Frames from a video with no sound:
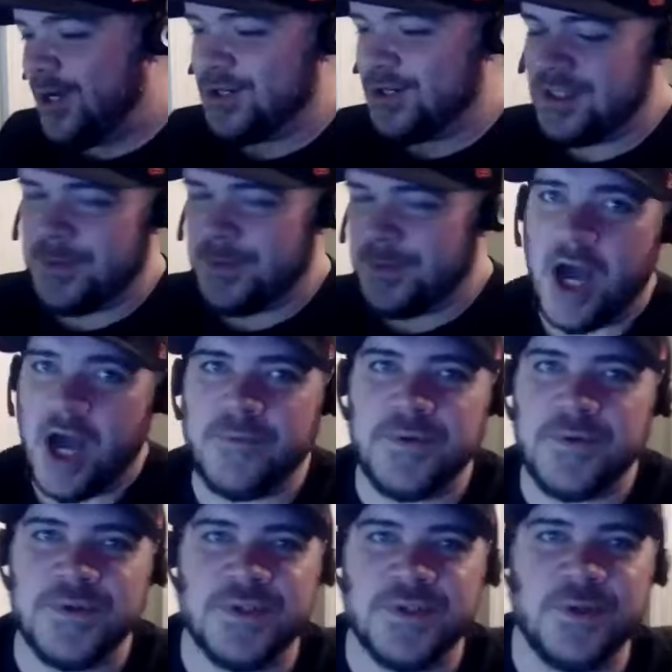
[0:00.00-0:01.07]
your
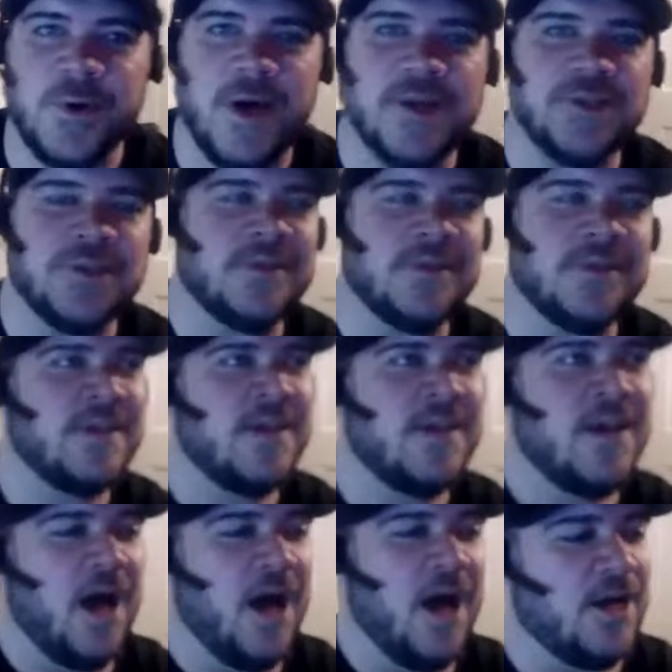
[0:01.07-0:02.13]
cinematographer's questions,
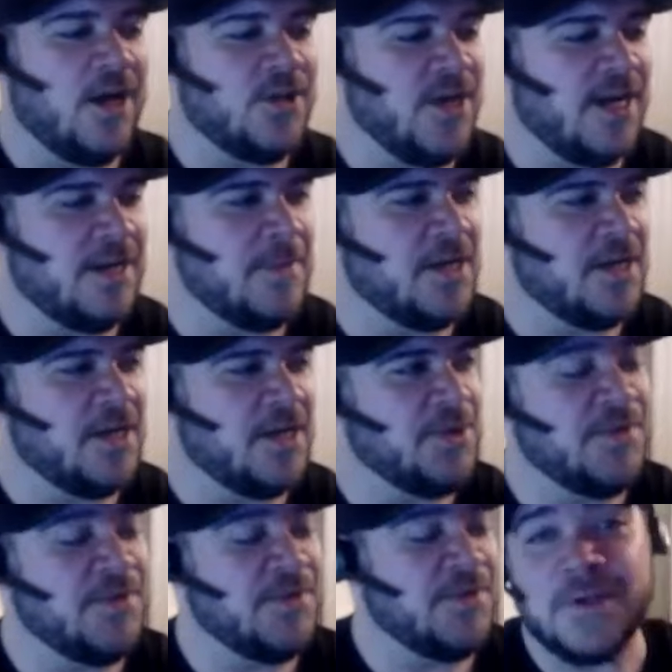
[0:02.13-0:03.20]
uh, trying to make
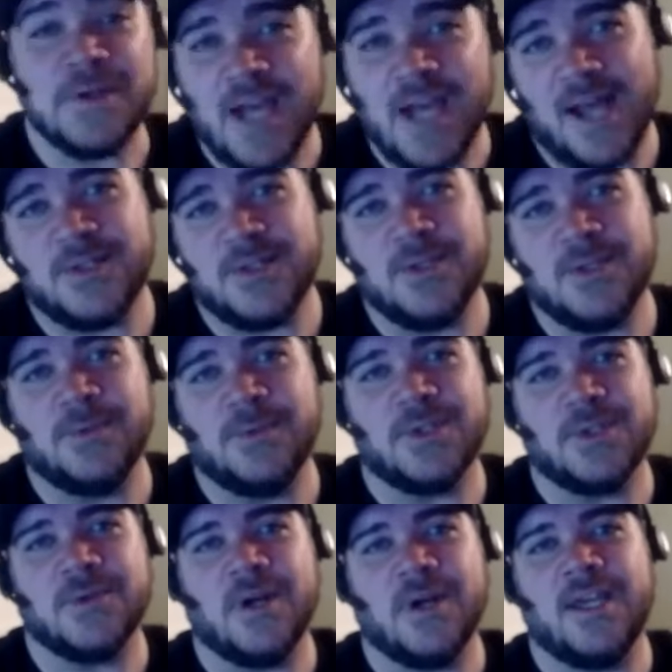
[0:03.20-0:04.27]
sure this person's
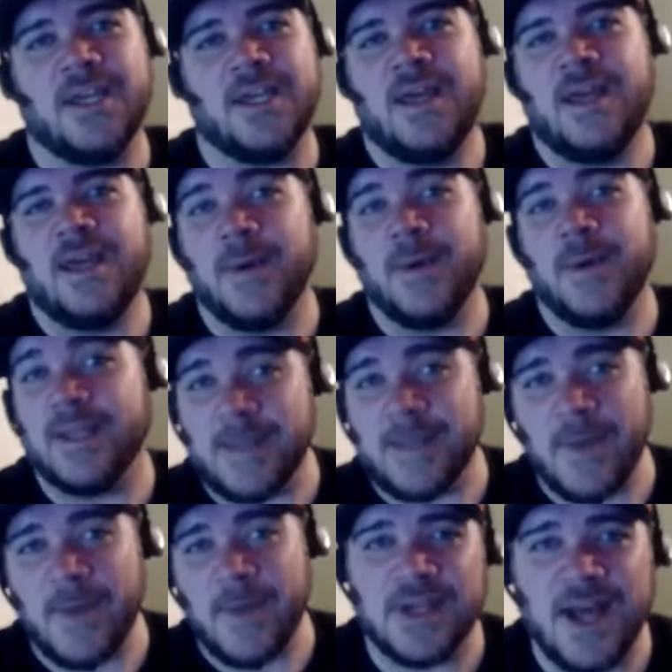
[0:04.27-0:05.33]
costume looks right because
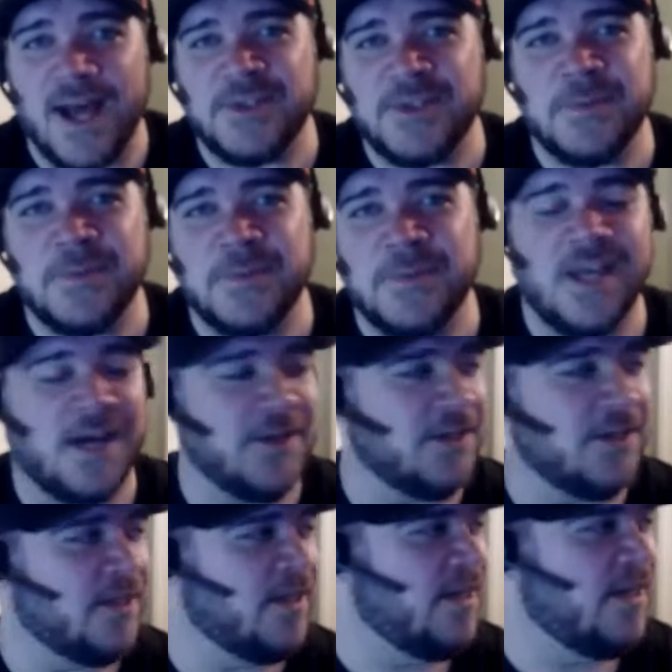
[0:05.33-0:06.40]
I'm also the costume
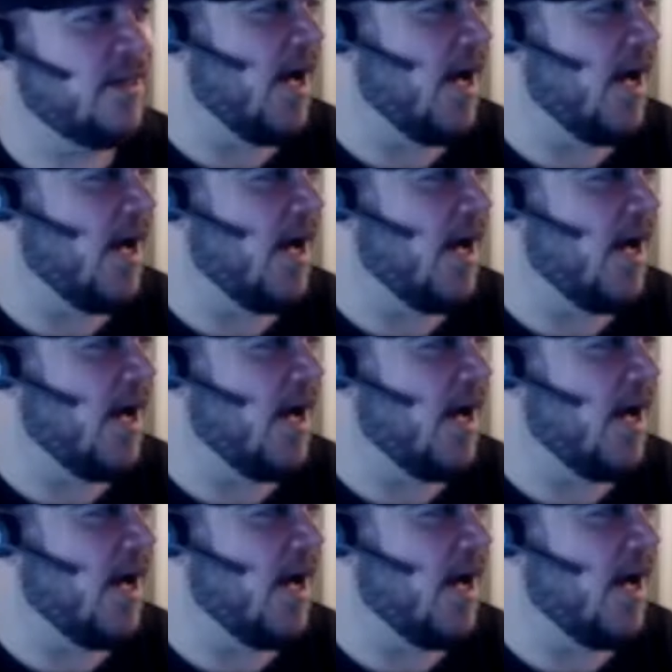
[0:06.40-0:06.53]
designer.